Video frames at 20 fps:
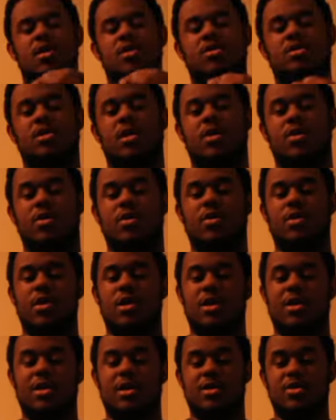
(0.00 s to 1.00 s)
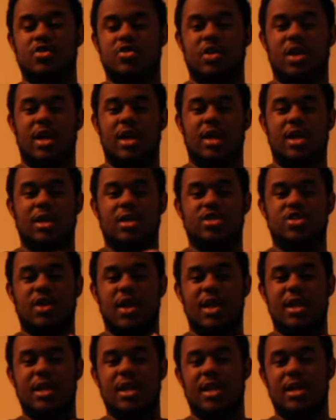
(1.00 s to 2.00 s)
So let's try it
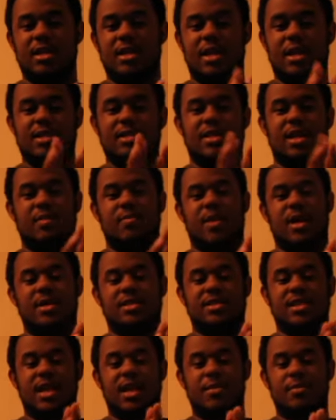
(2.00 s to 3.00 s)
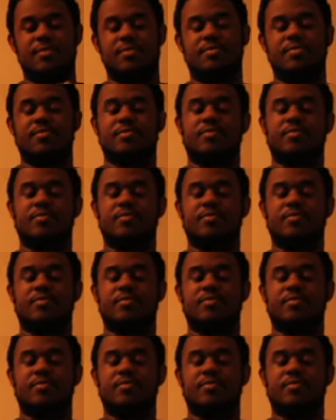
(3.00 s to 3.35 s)
again, take it step by step.